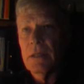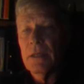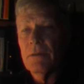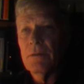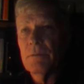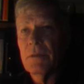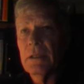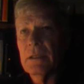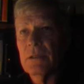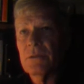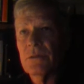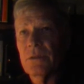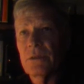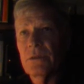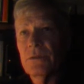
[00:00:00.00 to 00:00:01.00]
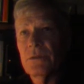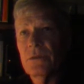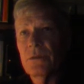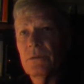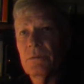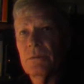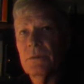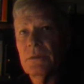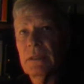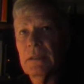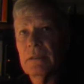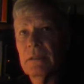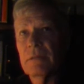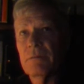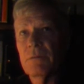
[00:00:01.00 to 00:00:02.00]
everybody assumes
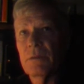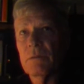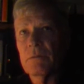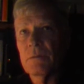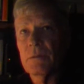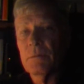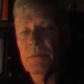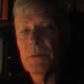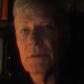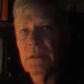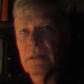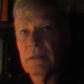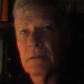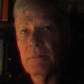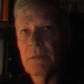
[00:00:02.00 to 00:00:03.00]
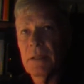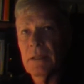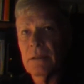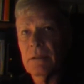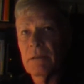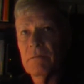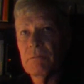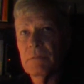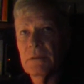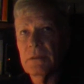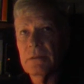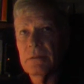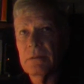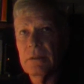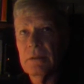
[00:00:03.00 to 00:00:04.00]
that we're protected by our government,
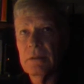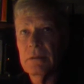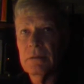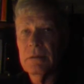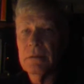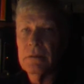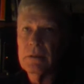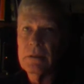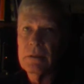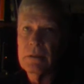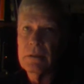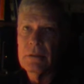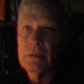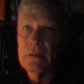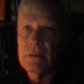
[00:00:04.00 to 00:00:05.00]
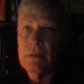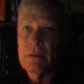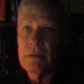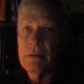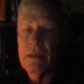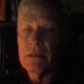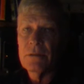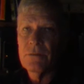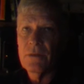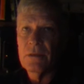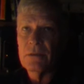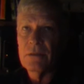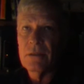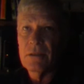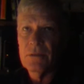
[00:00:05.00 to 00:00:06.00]
and that's
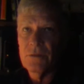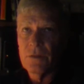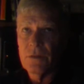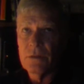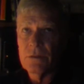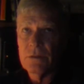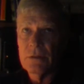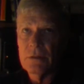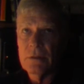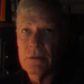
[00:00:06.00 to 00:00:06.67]
false.